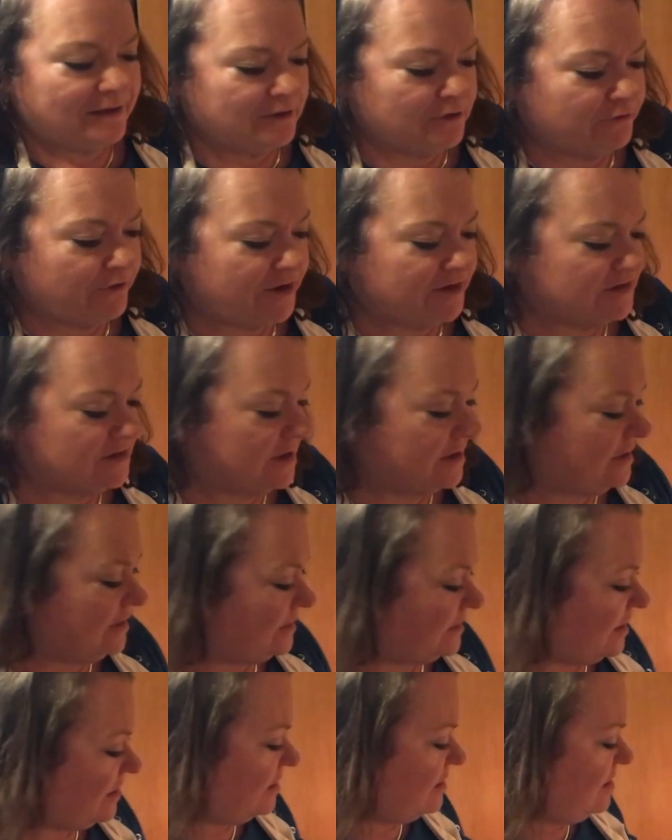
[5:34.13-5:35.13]
Great
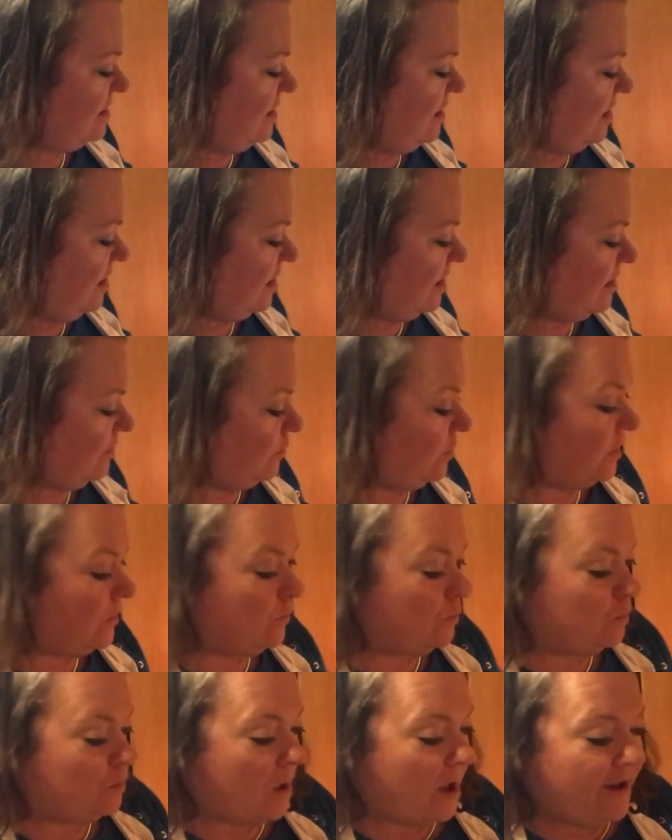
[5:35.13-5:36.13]
tequila. What
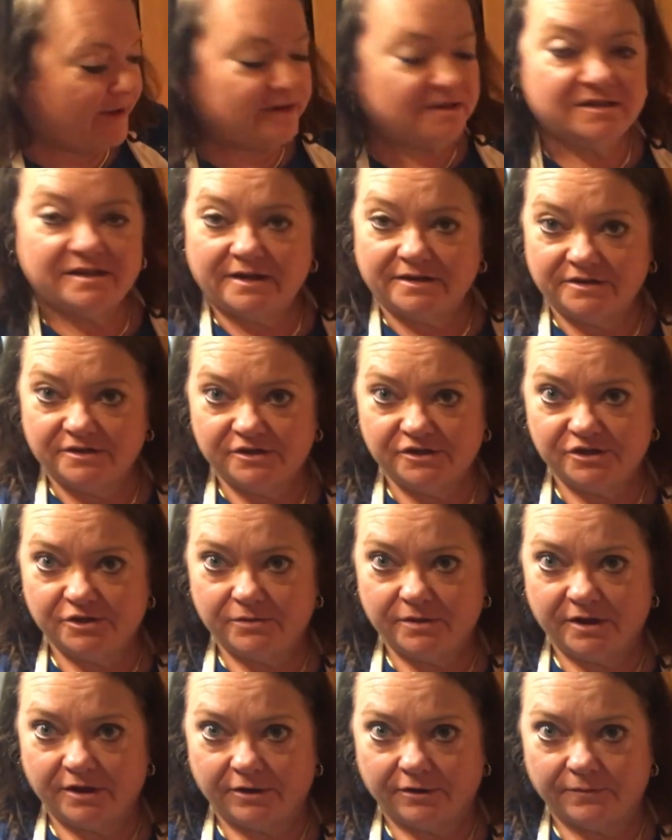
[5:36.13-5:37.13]
I decided to do
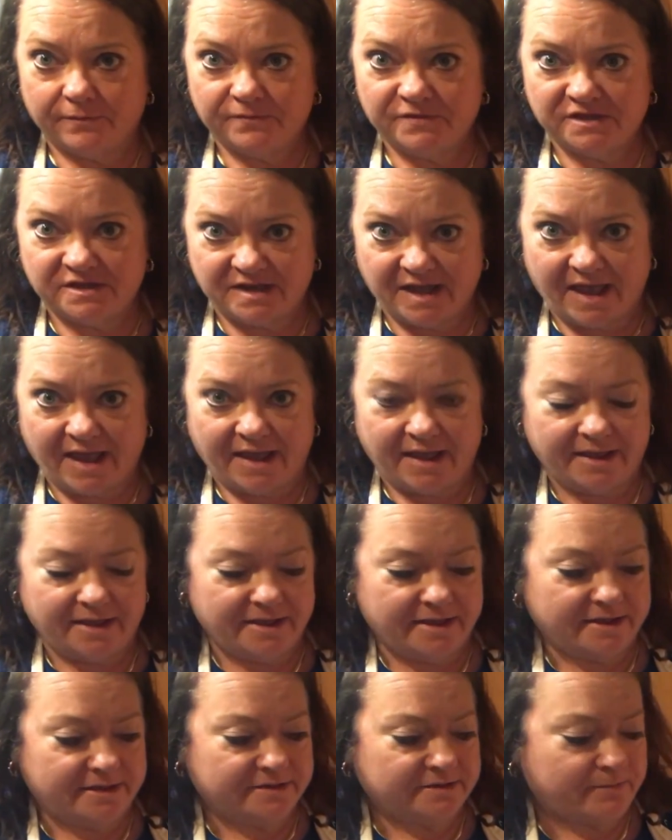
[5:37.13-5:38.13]
here today
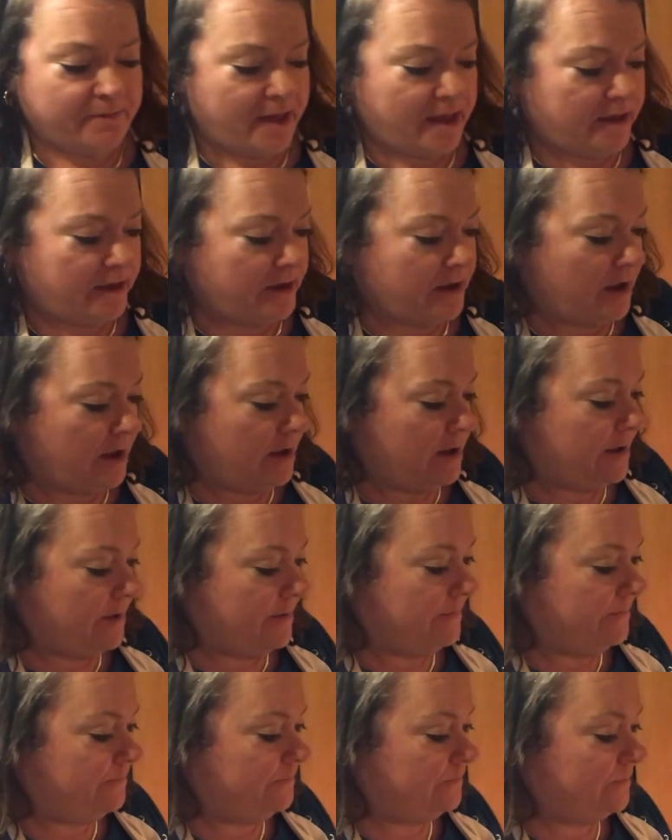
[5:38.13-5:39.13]
is make
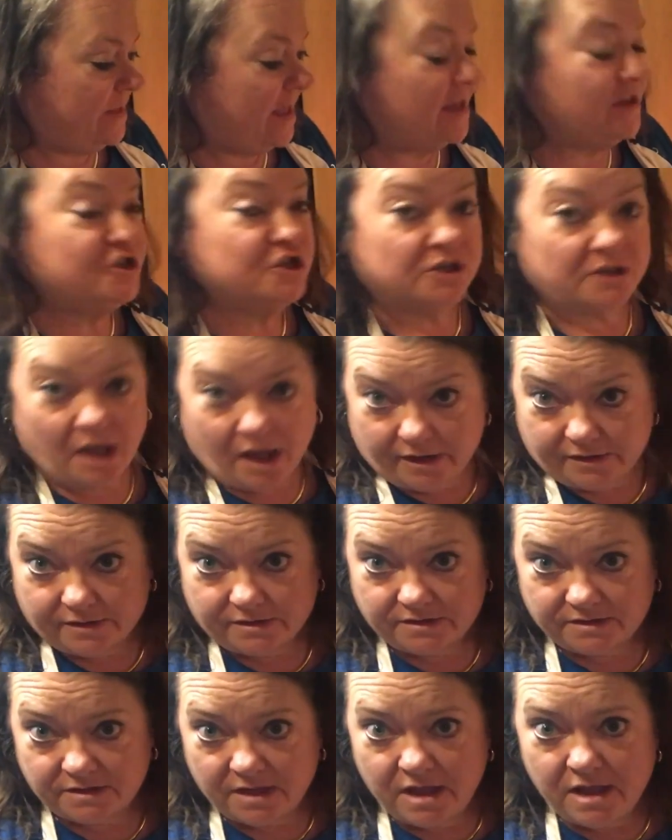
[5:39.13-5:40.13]

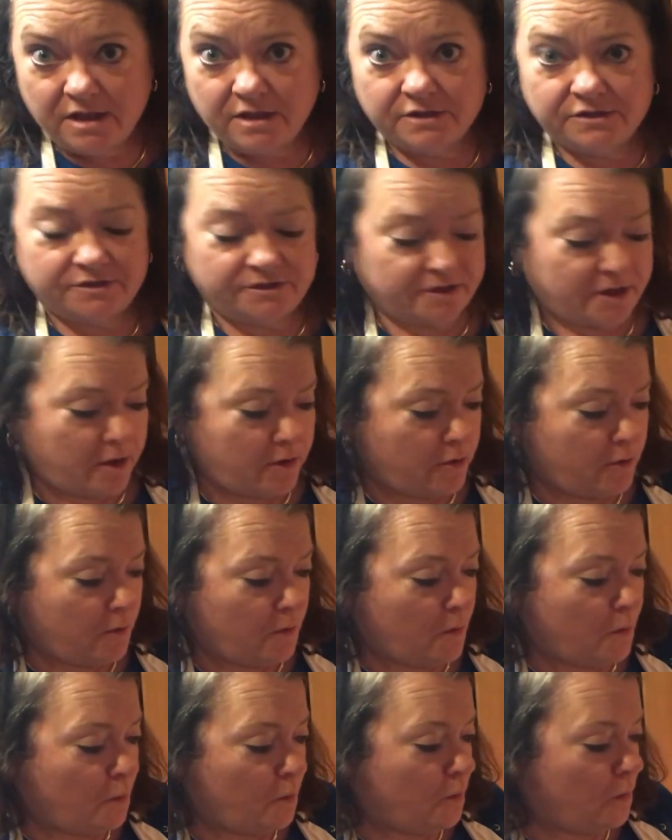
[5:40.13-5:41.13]
enchiladas.
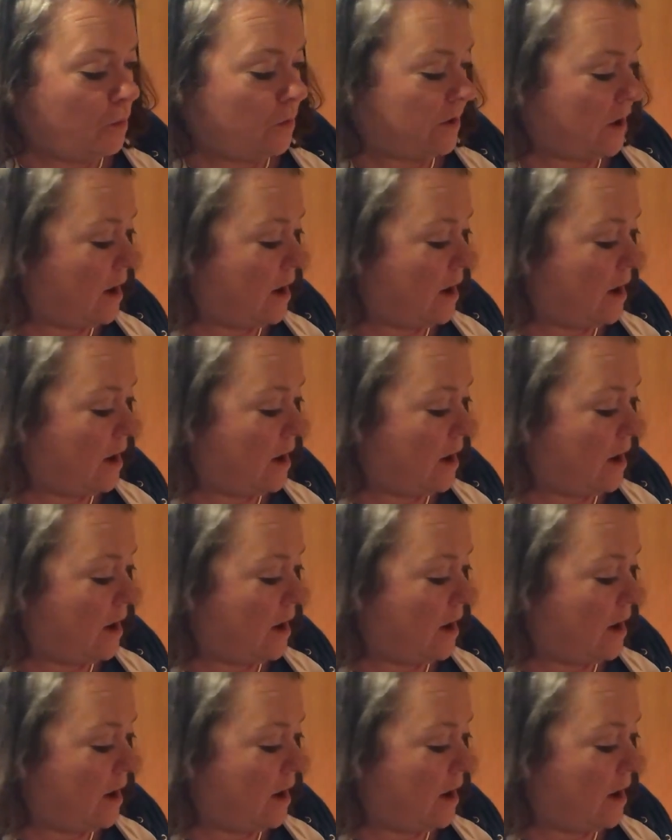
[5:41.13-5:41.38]
So what